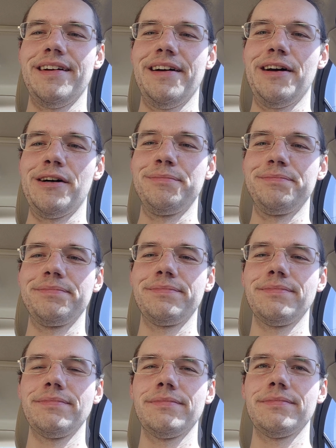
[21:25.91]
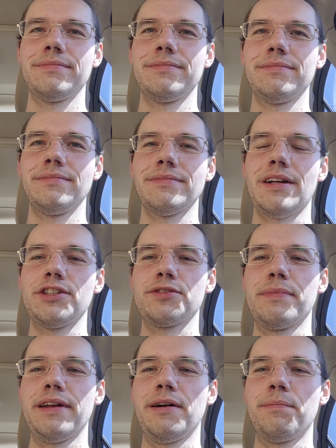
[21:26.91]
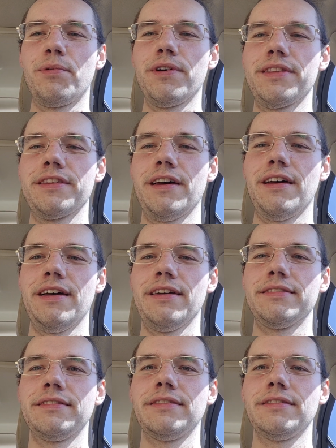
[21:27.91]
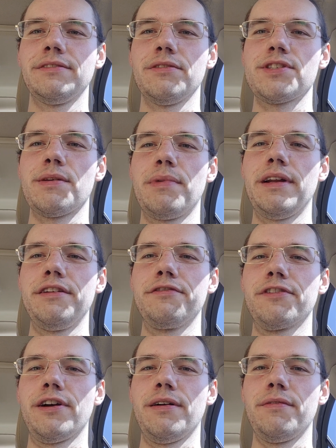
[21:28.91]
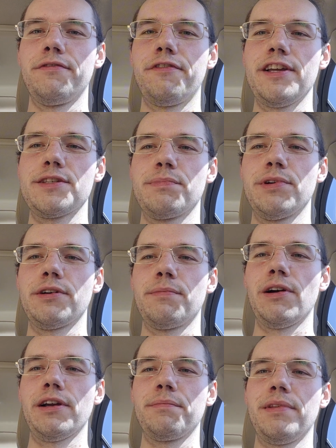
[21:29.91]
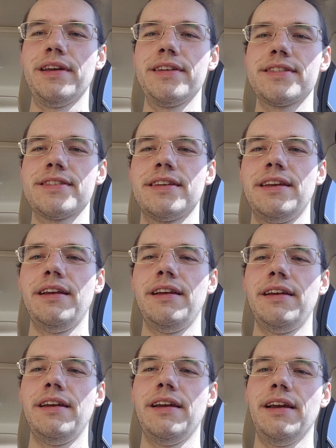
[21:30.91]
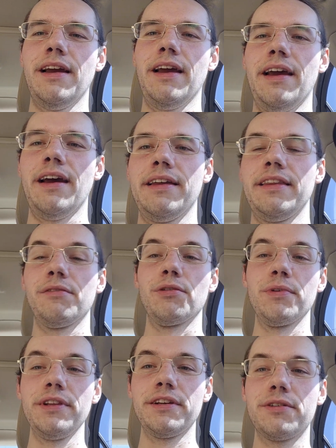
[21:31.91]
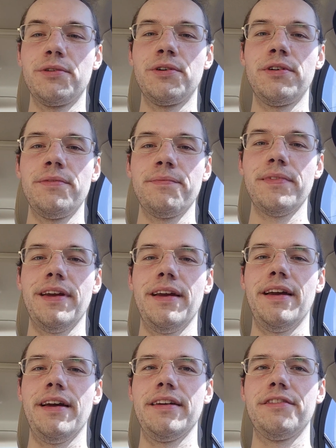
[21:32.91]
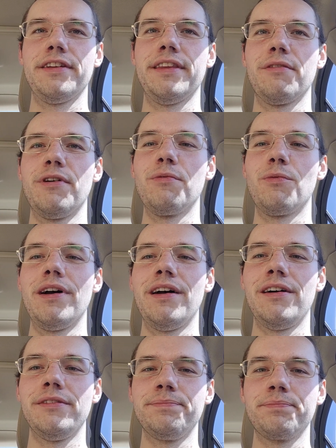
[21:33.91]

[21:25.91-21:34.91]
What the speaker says: I just met up with somebody from Facebook Marketplace, and they were really cool, and everything went well.